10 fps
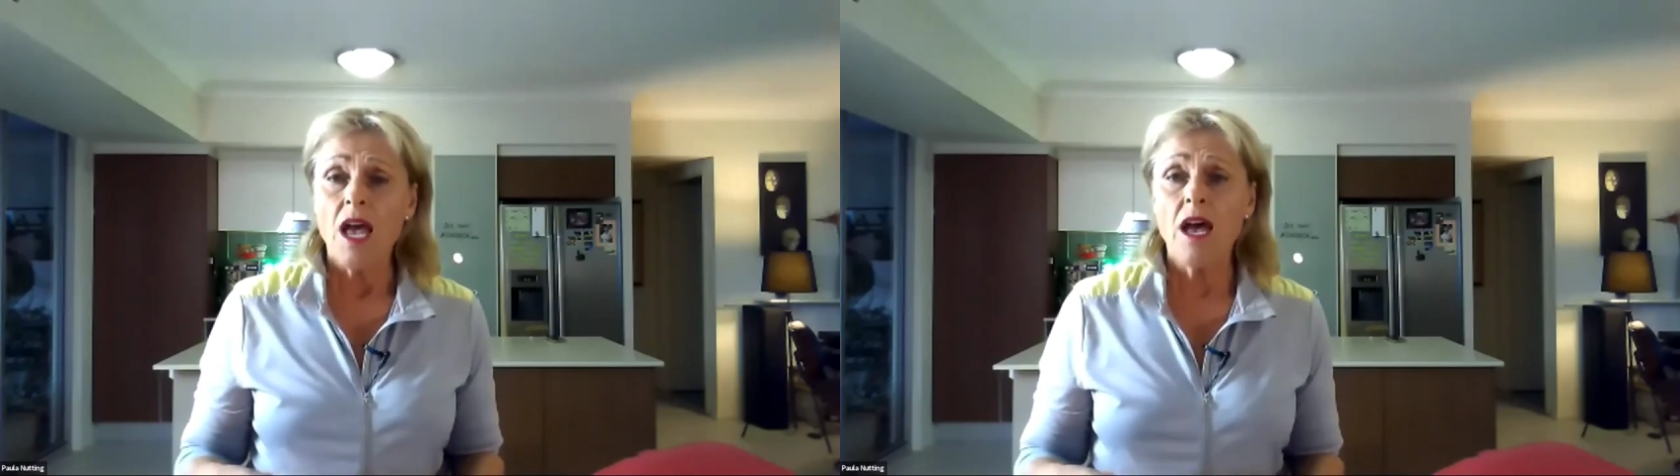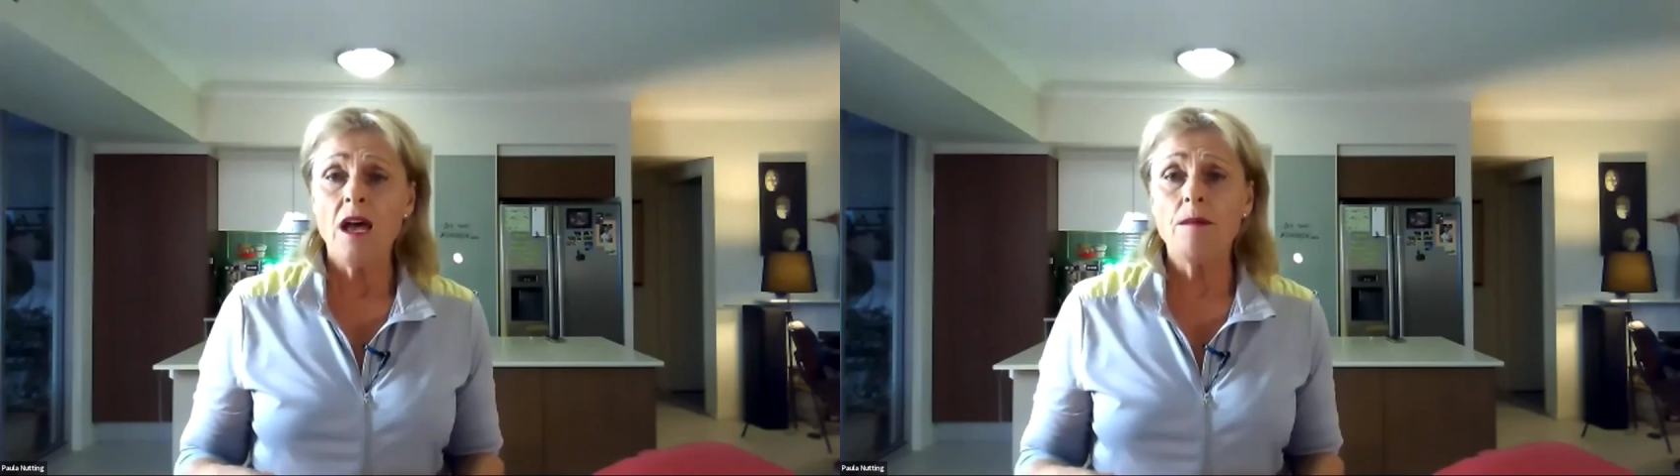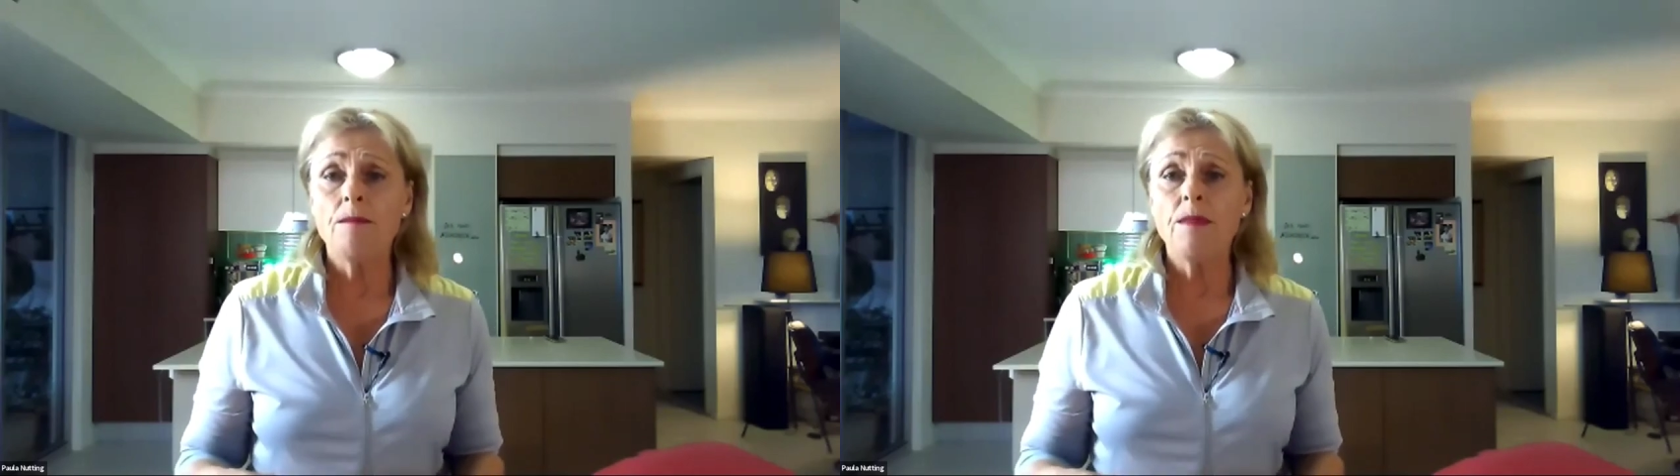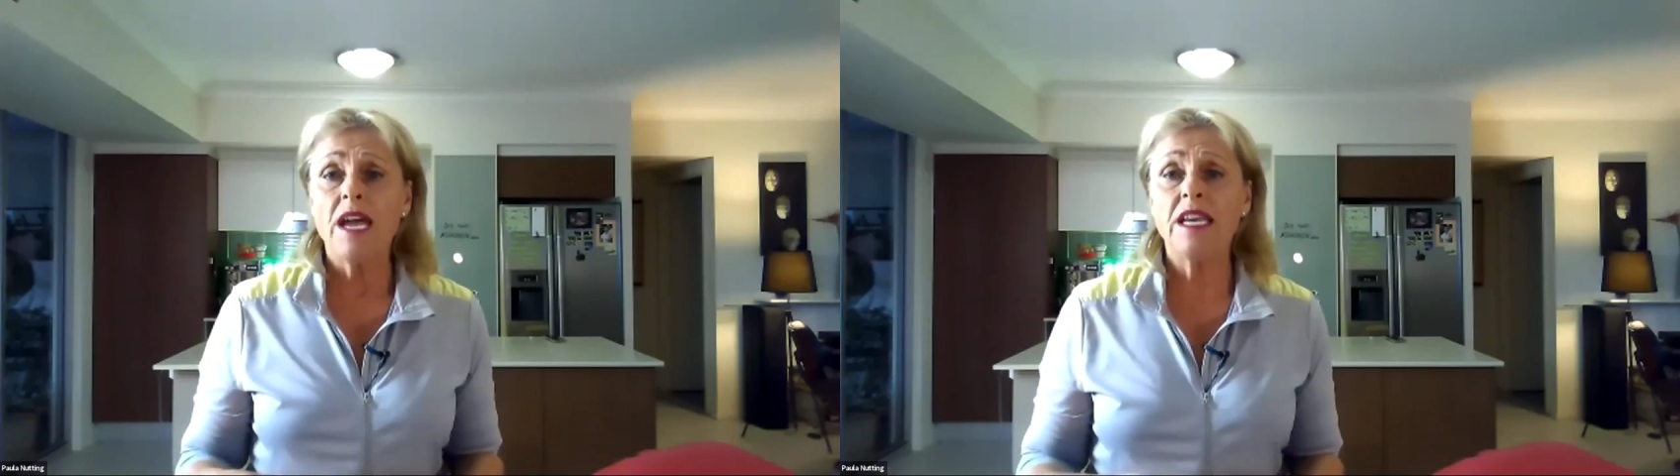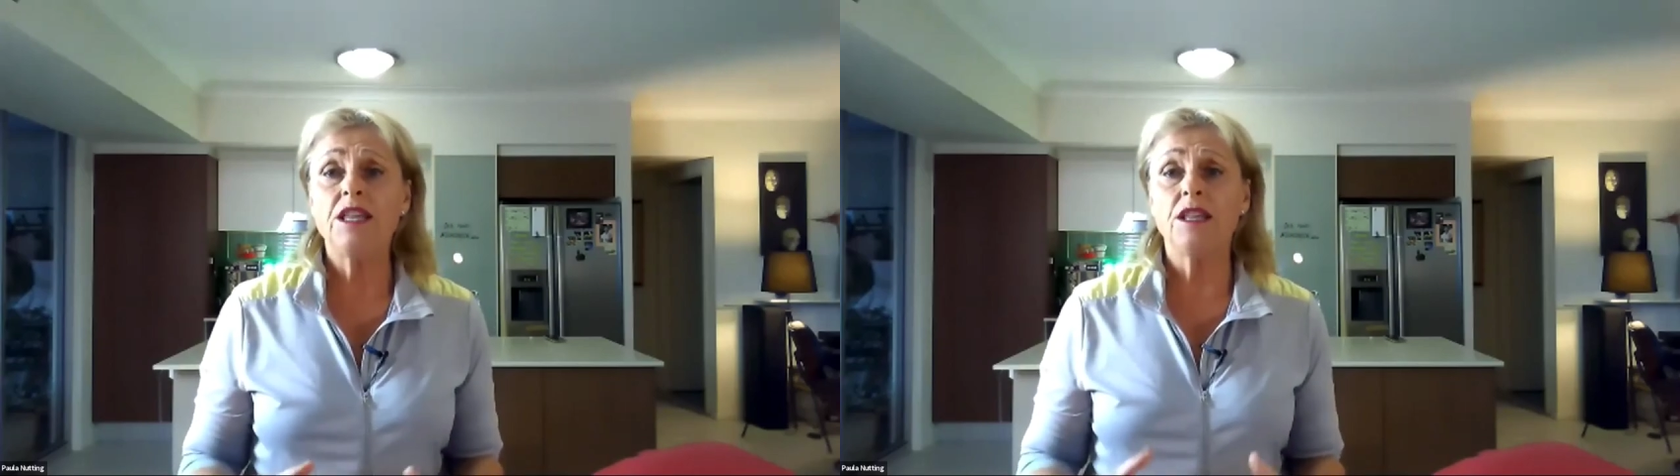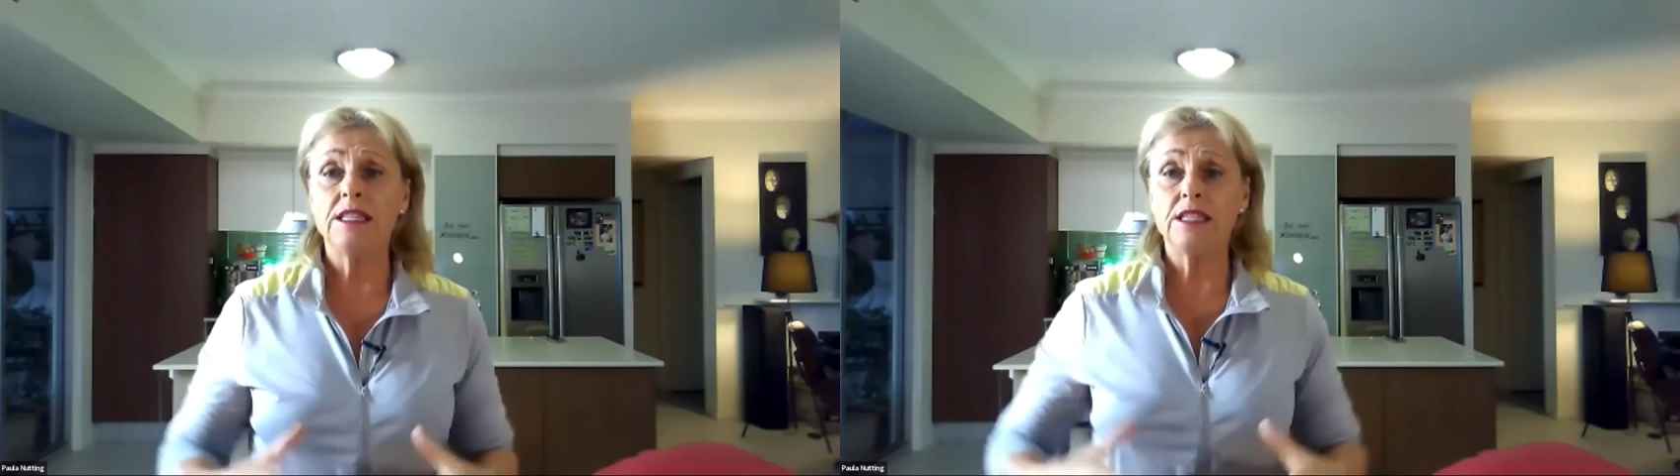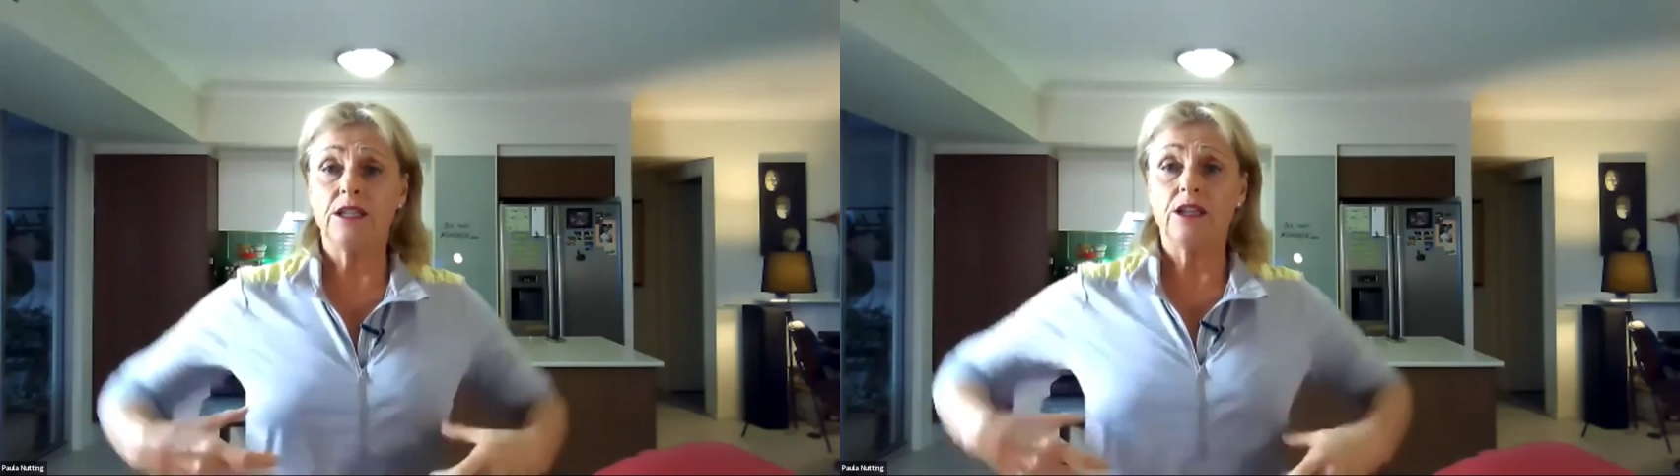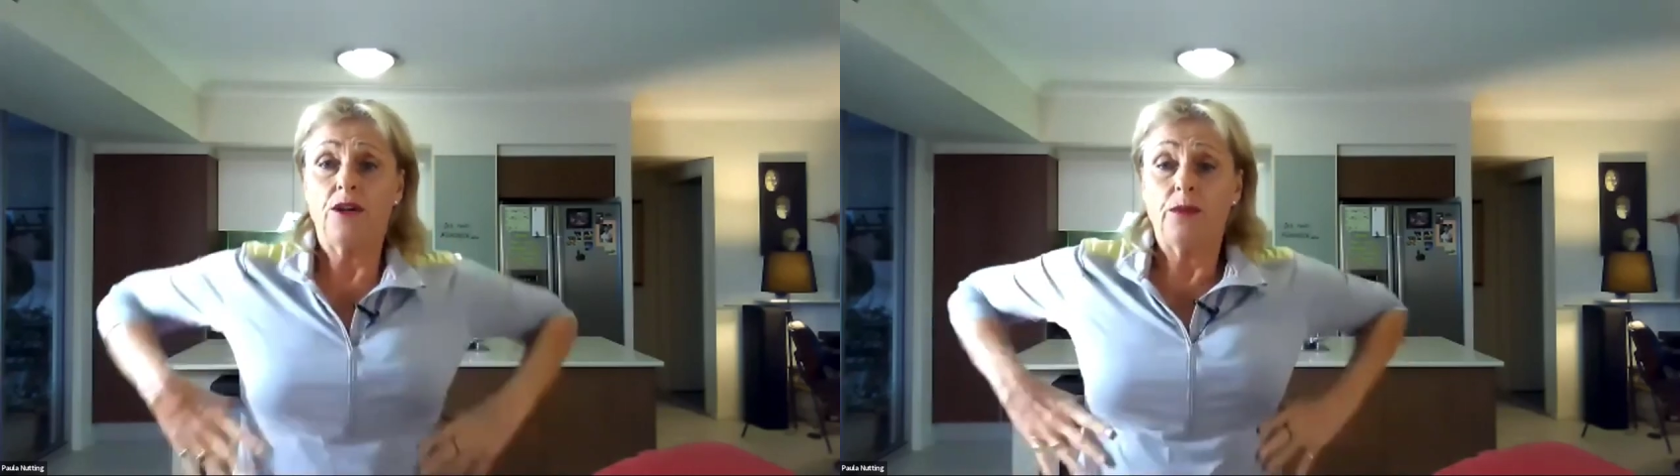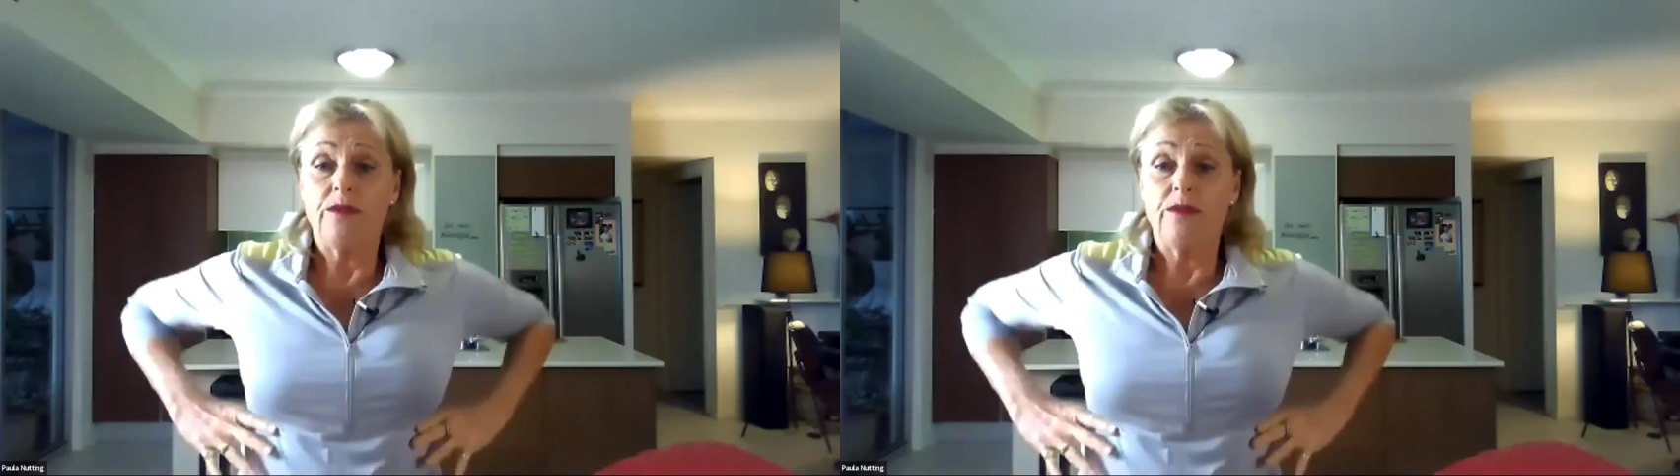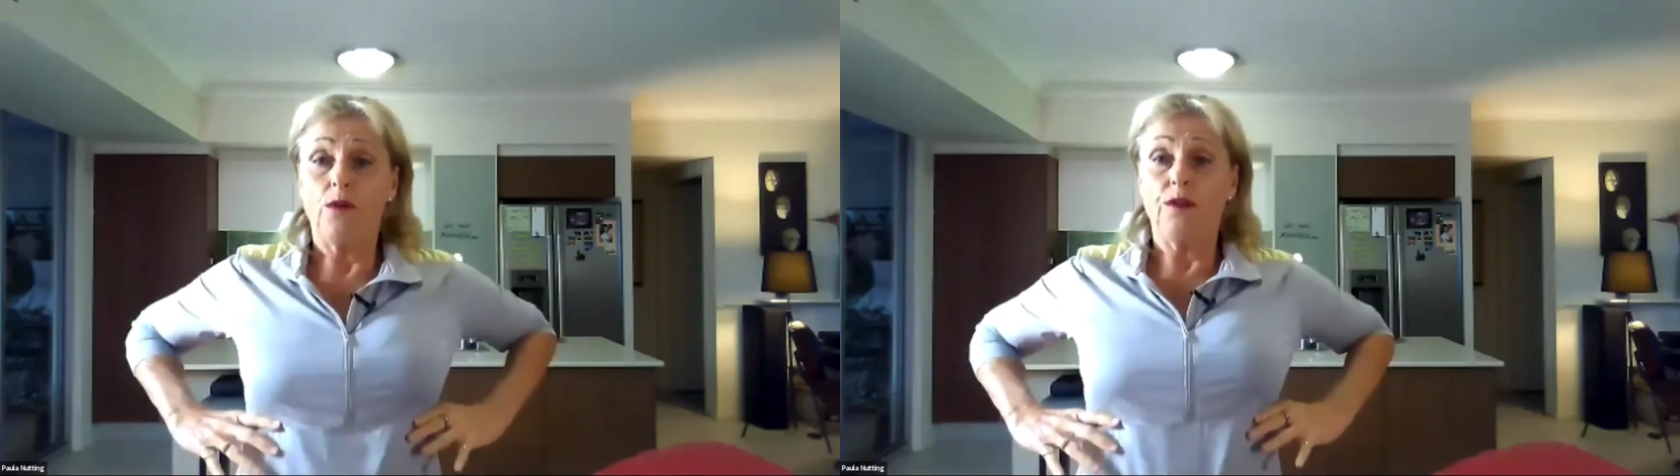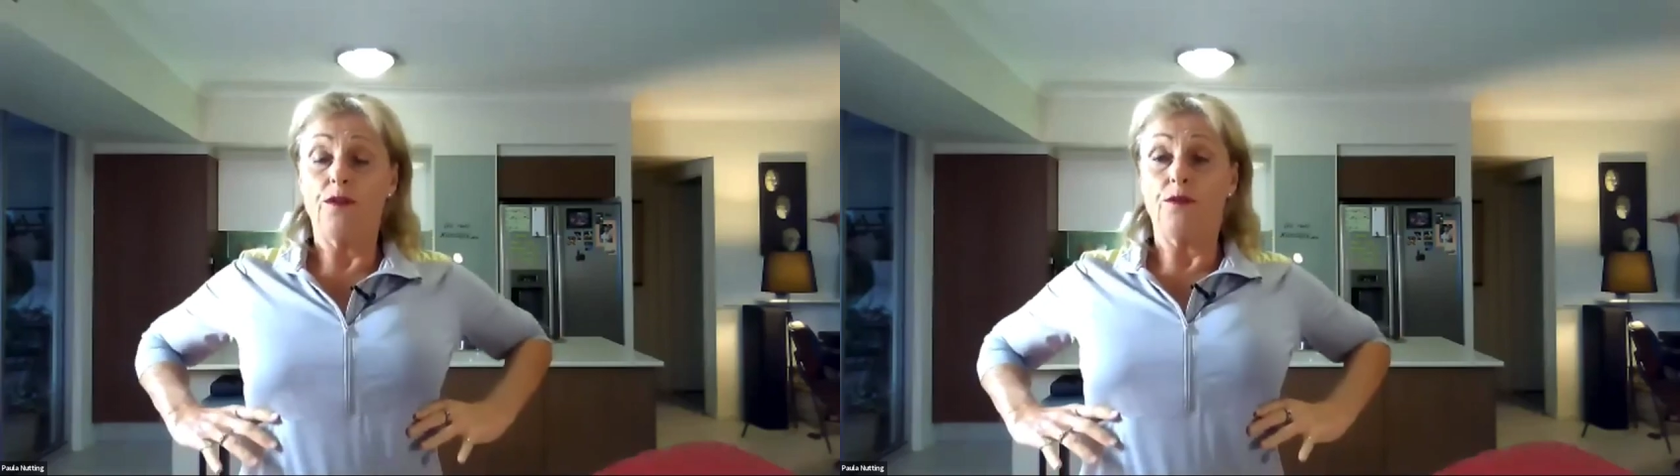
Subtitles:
anything that's going to involve in